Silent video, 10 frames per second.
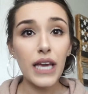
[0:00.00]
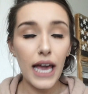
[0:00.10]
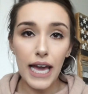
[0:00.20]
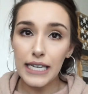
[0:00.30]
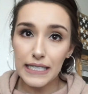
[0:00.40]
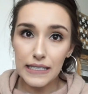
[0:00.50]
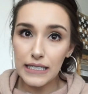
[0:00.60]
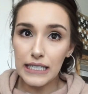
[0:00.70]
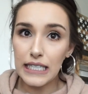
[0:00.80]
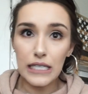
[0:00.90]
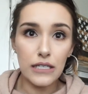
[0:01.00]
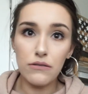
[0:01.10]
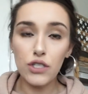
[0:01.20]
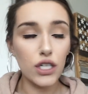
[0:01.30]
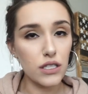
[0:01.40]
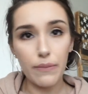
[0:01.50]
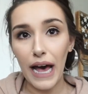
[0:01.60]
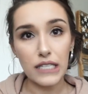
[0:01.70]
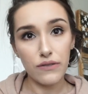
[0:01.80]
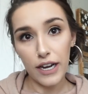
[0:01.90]
and he took to the
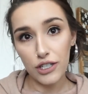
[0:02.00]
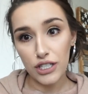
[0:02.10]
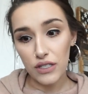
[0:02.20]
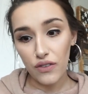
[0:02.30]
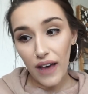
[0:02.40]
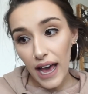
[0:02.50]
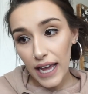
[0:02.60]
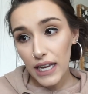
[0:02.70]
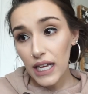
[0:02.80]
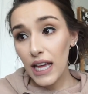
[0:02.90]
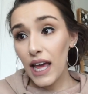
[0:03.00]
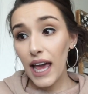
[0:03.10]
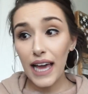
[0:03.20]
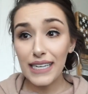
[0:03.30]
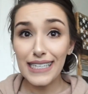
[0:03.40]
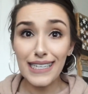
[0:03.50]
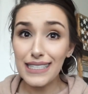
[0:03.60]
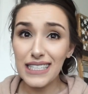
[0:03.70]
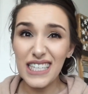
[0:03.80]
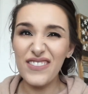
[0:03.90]
pacifier just fine and he
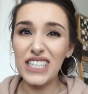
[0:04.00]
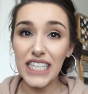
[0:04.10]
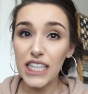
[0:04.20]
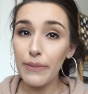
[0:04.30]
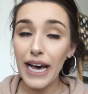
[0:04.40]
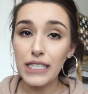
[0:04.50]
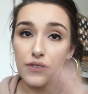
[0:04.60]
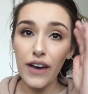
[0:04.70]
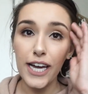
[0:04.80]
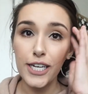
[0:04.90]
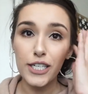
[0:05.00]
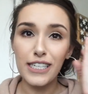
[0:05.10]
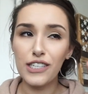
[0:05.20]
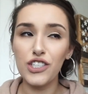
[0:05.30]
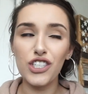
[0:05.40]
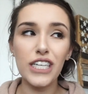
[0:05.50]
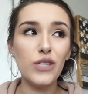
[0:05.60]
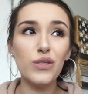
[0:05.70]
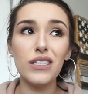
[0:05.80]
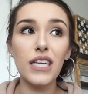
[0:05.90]
doesn't even need the pacifier. He'll, he
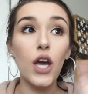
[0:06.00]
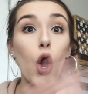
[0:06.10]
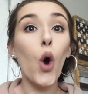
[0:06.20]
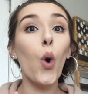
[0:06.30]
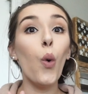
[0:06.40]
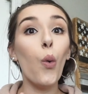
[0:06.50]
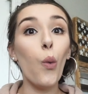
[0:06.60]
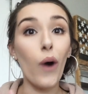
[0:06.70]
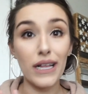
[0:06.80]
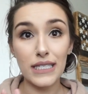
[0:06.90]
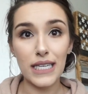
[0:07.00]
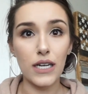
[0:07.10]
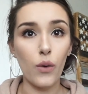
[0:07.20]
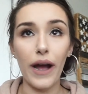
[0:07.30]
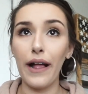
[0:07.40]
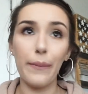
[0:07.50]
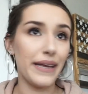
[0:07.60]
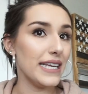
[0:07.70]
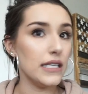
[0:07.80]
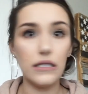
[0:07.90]
uses it once in a while, but
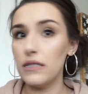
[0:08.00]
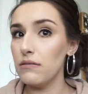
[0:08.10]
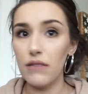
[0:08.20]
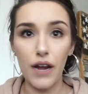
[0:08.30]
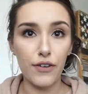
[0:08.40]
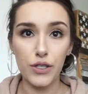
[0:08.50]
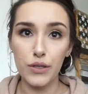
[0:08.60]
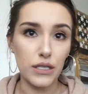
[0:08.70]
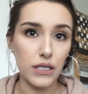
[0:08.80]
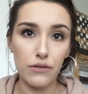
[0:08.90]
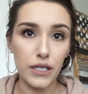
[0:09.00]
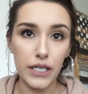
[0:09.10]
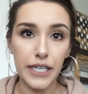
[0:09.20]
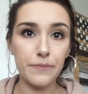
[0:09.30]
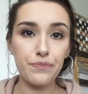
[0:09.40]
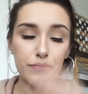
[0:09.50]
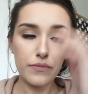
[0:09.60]
he never uses it really.